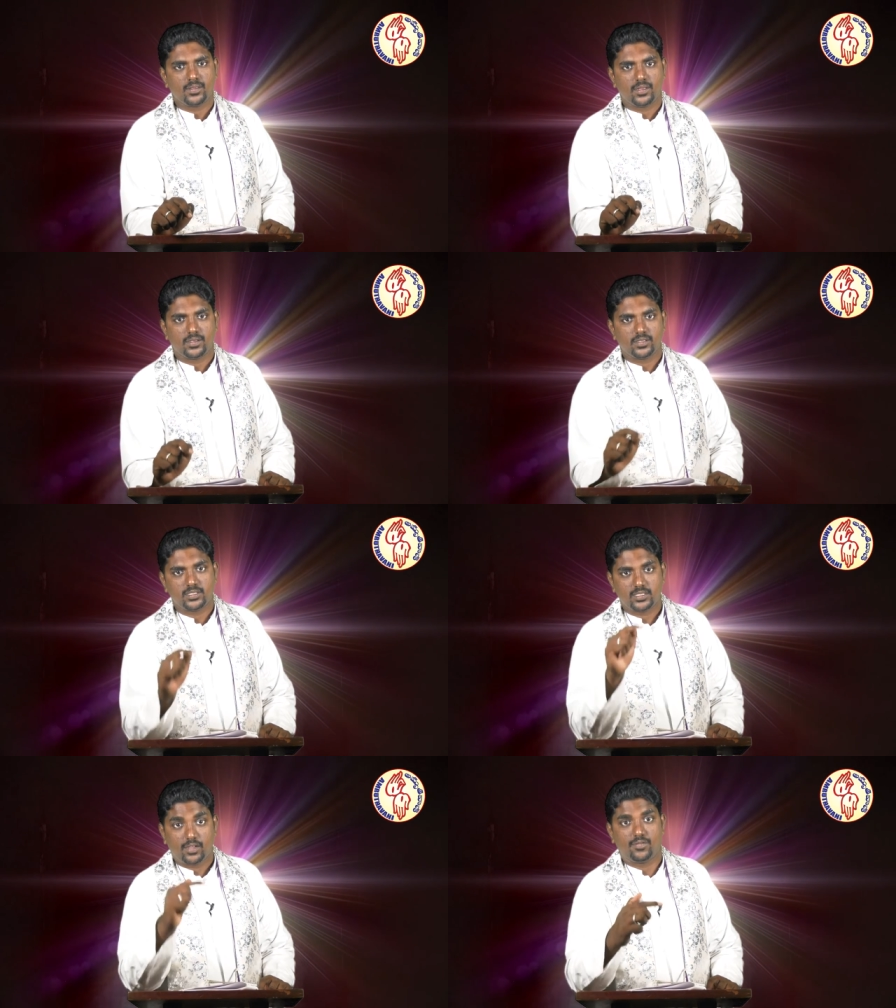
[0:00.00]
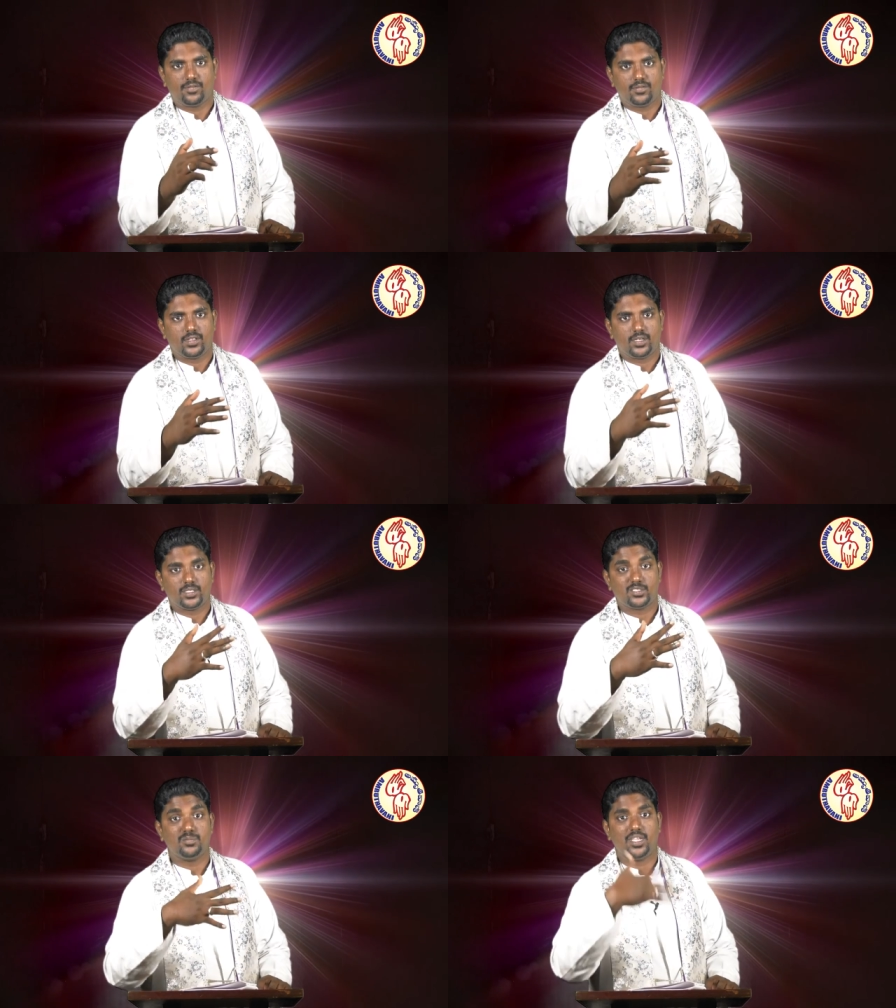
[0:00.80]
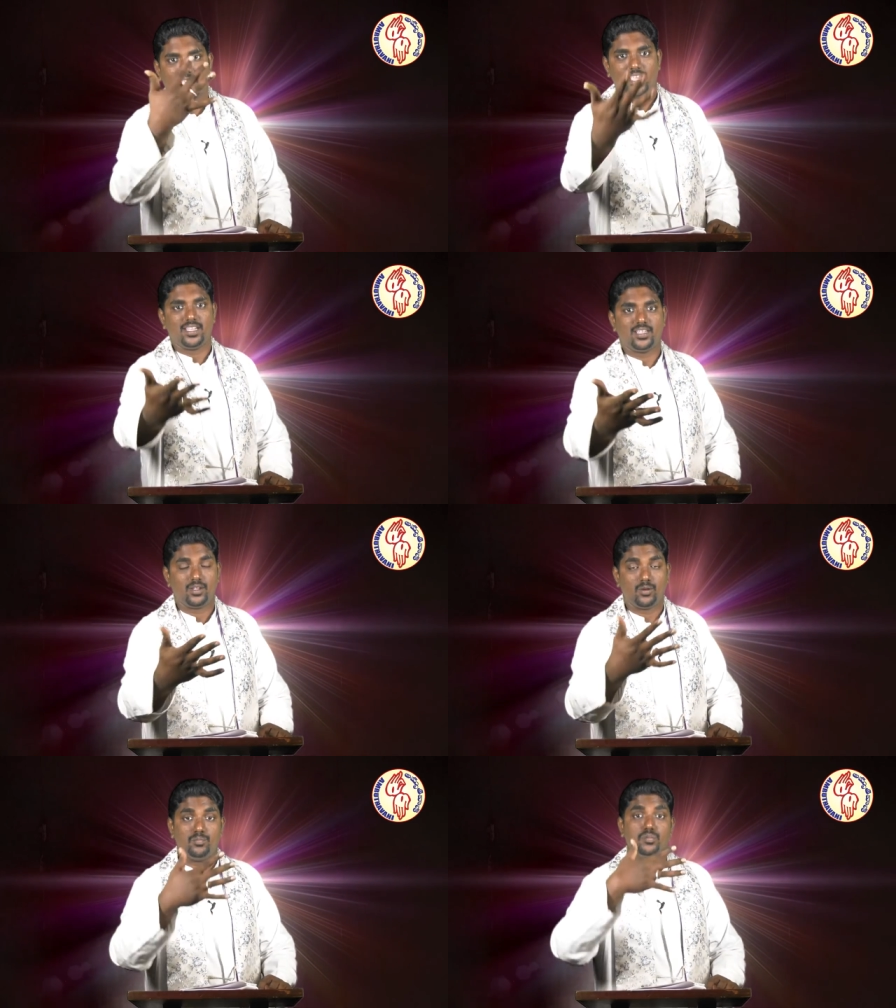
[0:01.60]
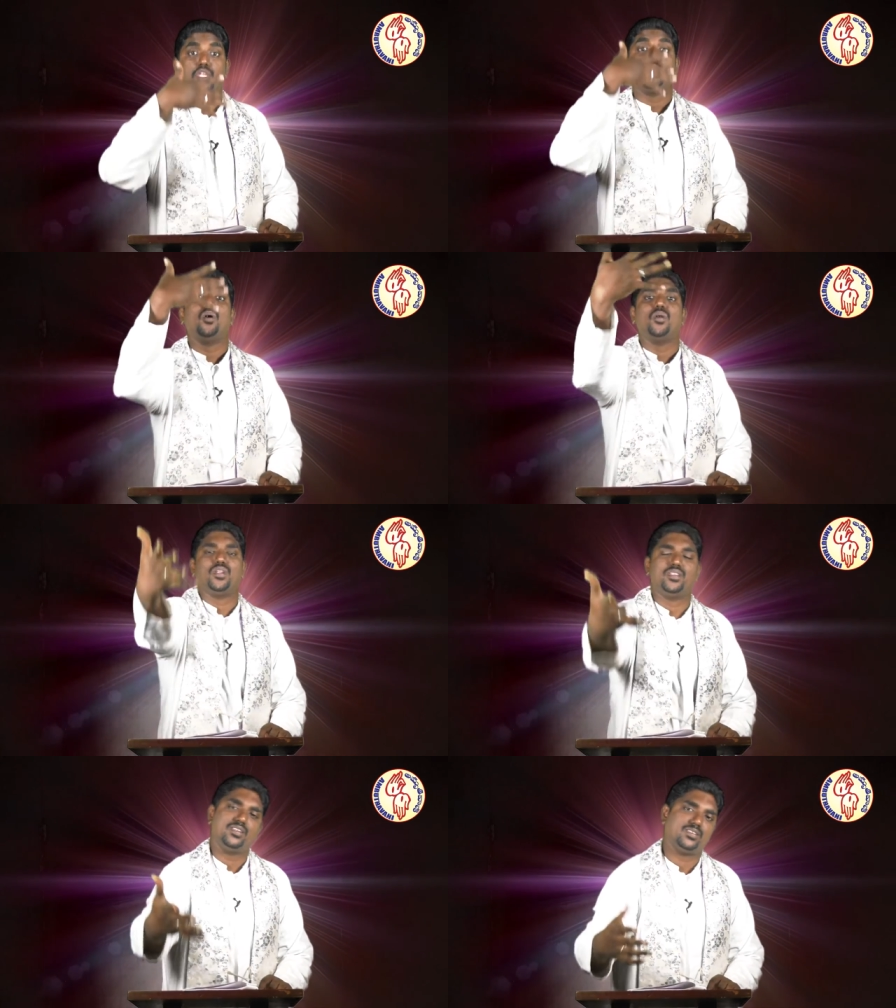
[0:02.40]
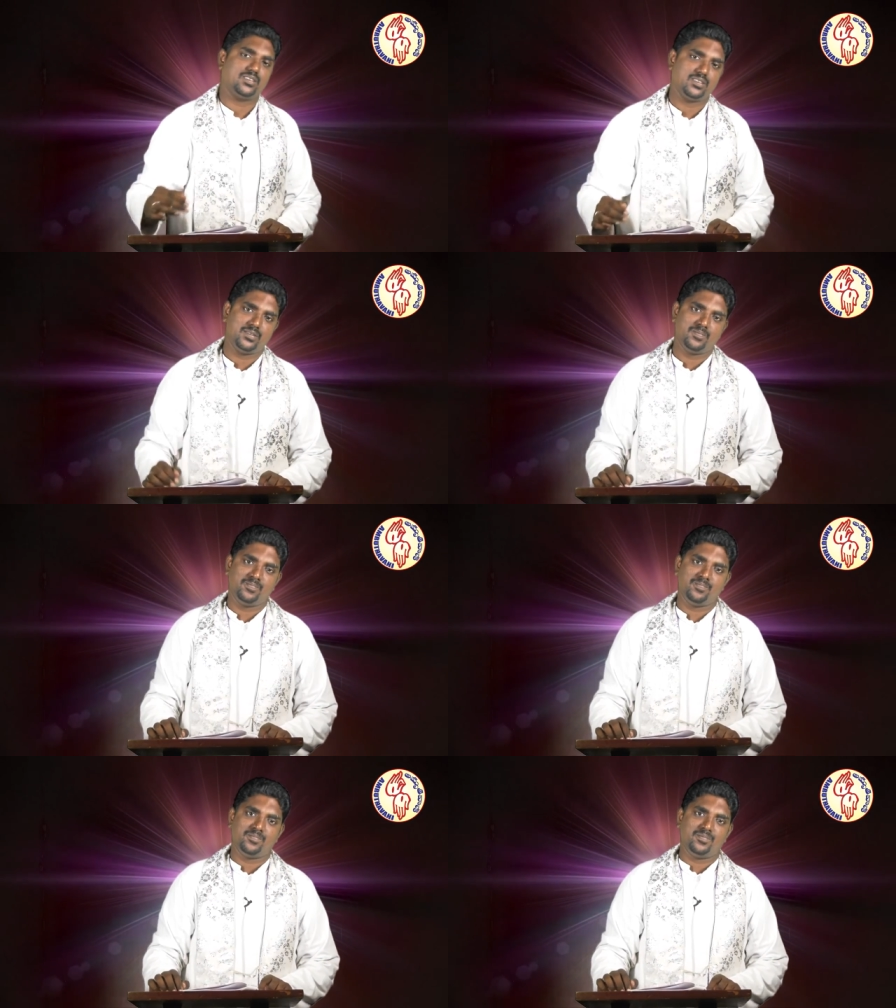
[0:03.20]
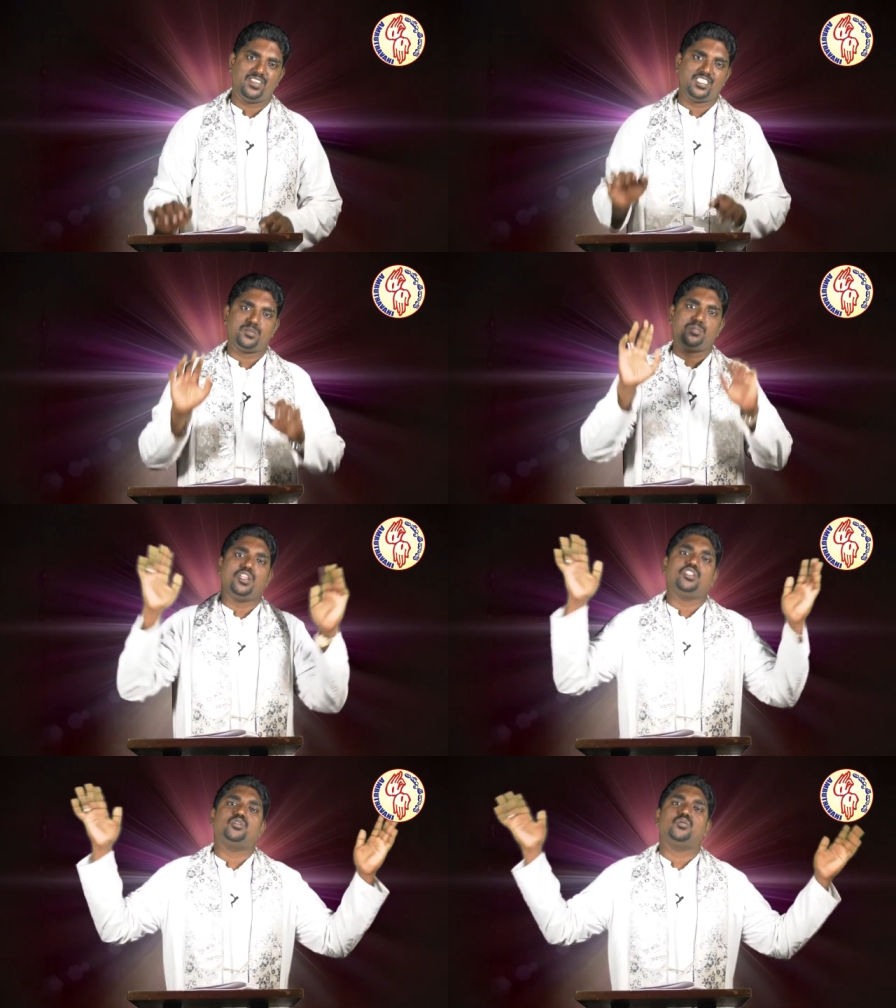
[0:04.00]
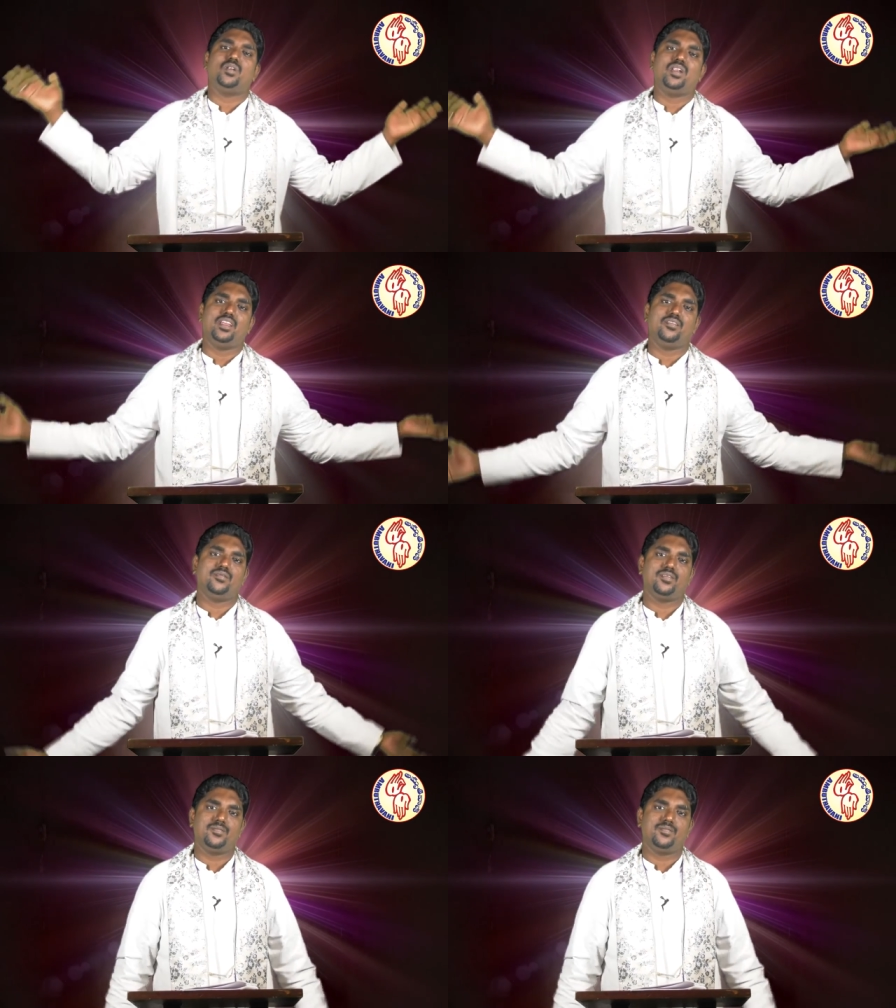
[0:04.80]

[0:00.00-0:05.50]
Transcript: The stuff that is behind or beyond this, the spiritual life.